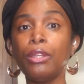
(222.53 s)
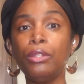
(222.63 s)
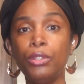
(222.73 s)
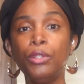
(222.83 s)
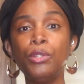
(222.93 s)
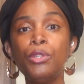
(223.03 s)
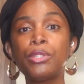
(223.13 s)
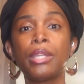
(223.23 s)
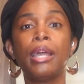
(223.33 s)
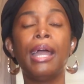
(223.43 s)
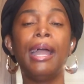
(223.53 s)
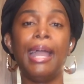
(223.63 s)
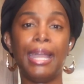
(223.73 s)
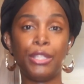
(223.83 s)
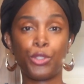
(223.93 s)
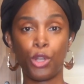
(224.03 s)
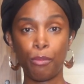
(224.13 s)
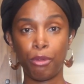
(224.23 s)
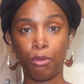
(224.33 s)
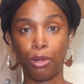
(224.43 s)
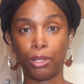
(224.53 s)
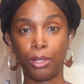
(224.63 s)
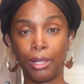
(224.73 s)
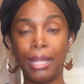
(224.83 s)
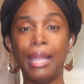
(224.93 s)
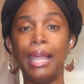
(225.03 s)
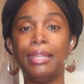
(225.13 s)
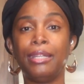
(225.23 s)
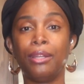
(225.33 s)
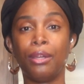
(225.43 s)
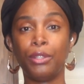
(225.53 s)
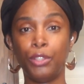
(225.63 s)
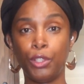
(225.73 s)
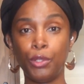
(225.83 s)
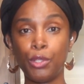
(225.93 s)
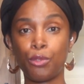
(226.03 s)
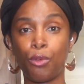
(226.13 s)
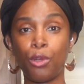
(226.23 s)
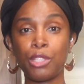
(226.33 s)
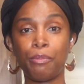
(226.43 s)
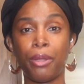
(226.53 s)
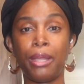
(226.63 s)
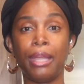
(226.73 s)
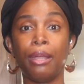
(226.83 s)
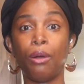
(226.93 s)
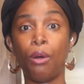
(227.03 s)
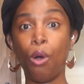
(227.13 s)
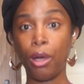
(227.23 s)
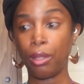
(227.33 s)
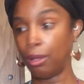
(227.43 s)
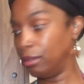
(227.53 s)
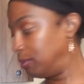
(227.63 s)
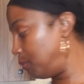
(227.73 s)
Use a derma roller, and then use rosemary oil,